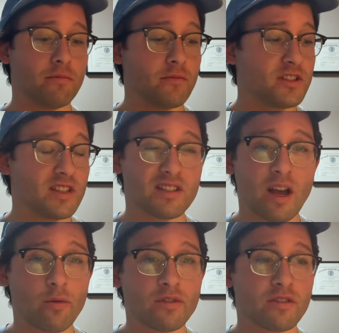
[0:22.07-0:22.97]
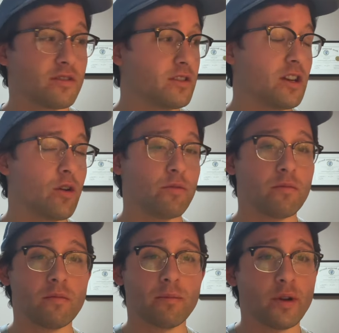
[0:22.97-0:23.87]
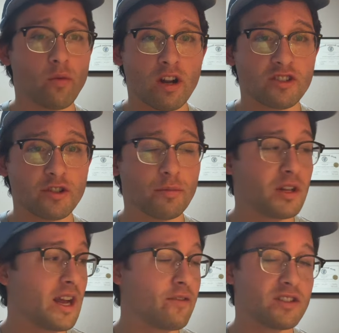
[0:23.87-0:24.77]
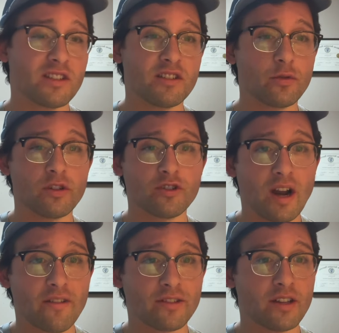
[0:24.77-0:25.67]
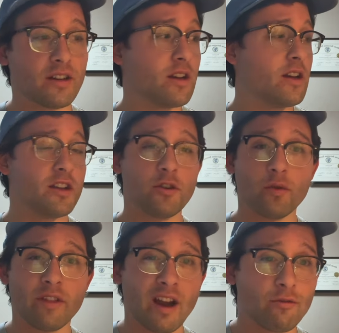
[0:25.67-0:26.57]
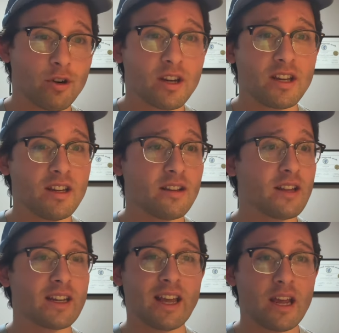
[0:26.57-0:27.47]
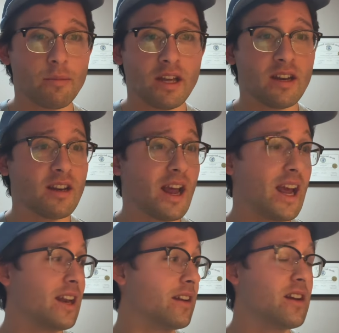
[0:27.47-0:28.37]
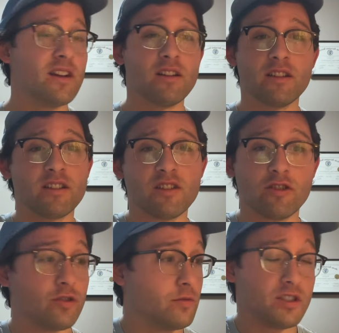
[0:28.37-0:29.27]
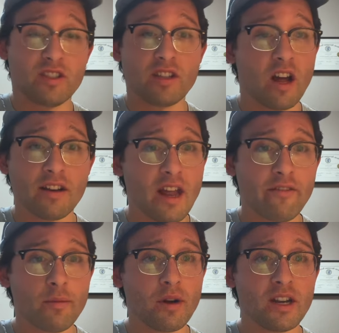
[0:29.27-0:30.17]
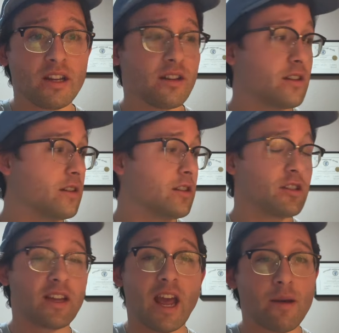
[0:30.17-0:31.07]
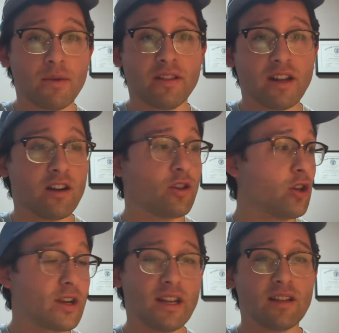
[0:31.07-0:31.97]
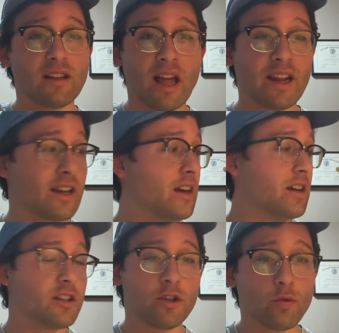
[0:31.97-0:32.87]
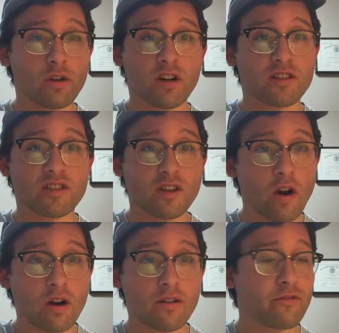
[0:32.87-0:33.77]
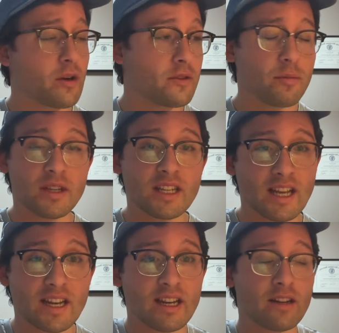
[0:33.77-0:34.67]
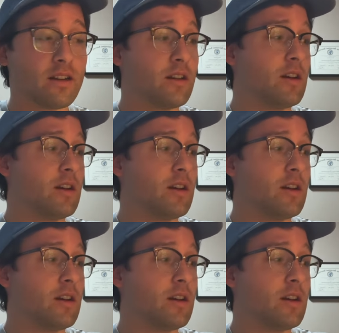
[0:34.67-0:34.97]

Since I was, you know, been watching you play ever since you were drafted, you were that rookie that came in and stunned everybody. Came in there looking like you were a star from the beginning,